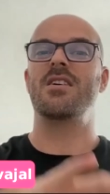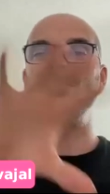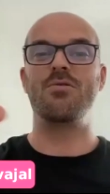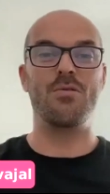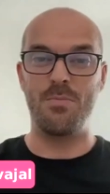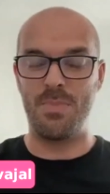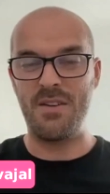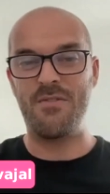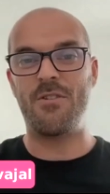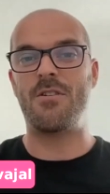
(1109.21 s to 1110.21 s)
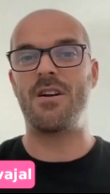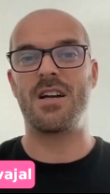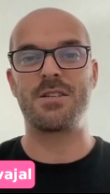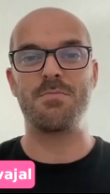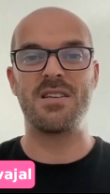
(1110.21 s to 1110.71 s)
you pay for
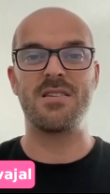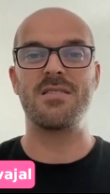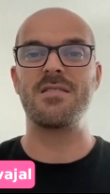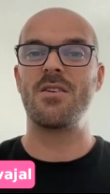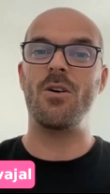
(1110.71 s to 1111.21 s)
expenses.